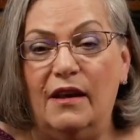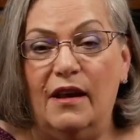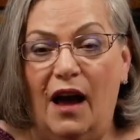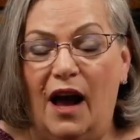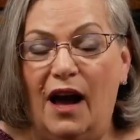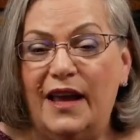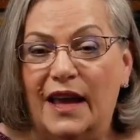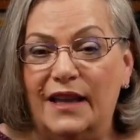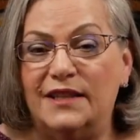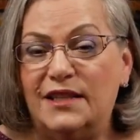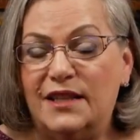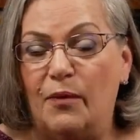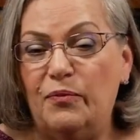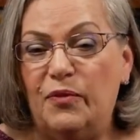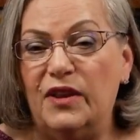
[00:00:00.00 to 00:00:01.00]
against
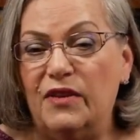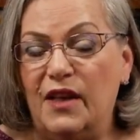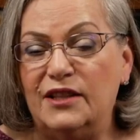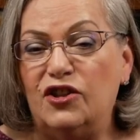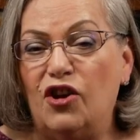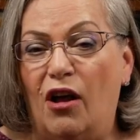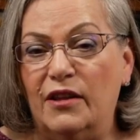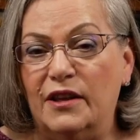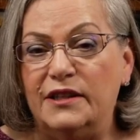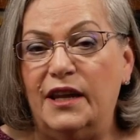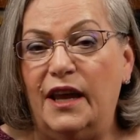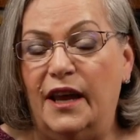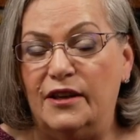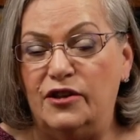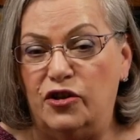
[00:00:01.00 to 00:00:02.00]
something that's all
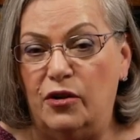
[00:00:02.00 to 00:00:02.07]
intangible,